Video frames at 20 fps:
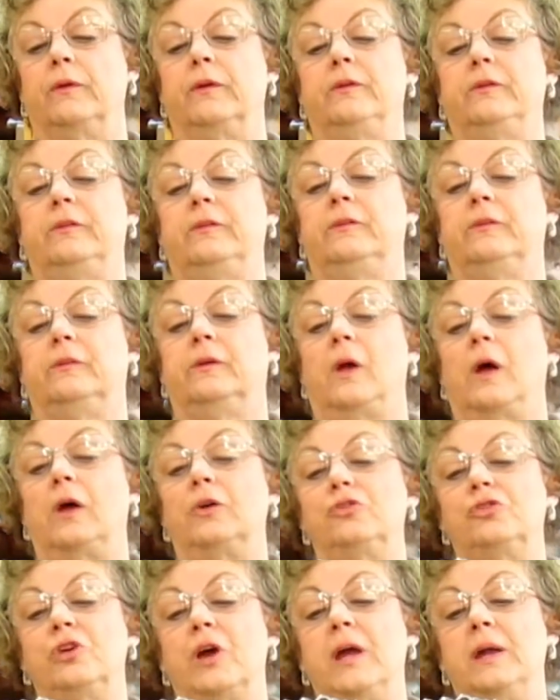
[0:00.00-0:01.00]
This is a
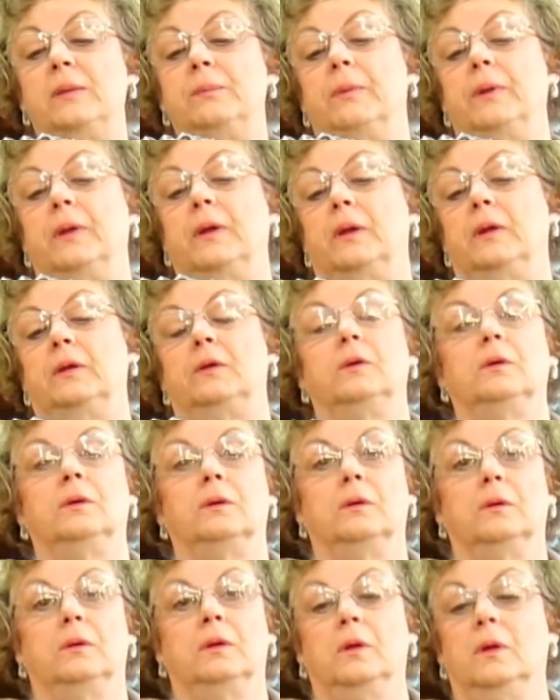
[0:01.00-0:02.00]
chain bit.
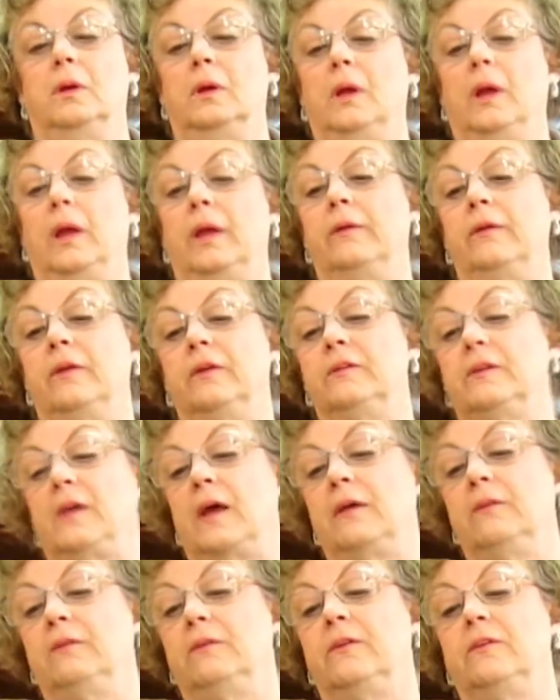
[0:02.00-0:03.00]
In this
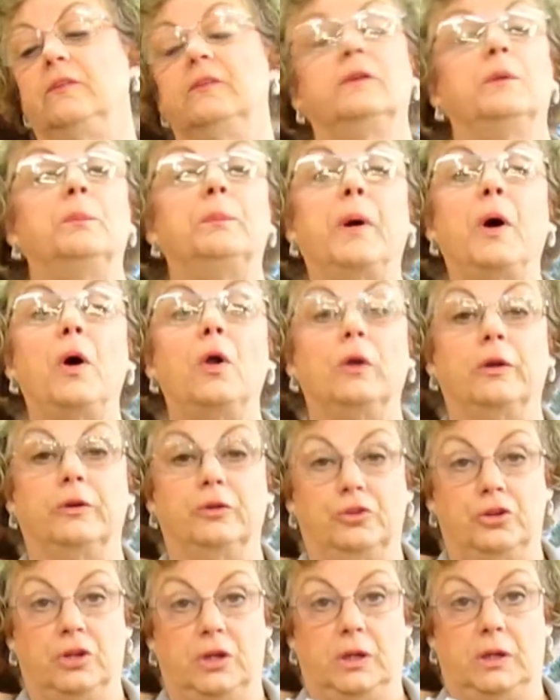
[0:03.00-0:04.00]
case, this is a ball
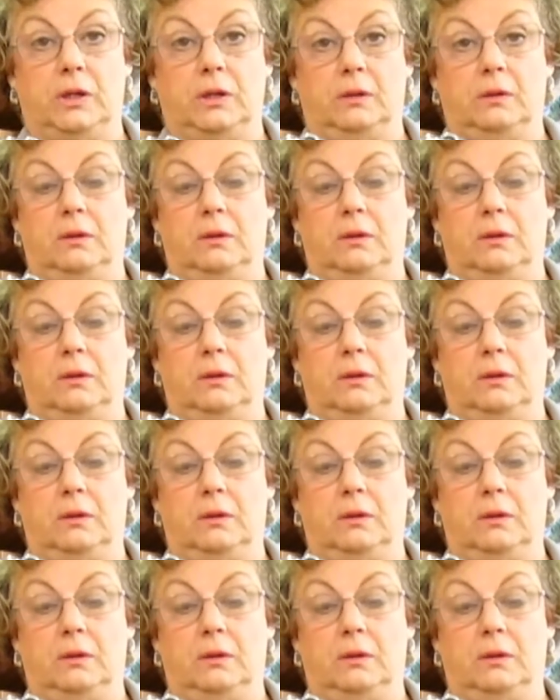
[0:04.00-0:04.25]
and chain.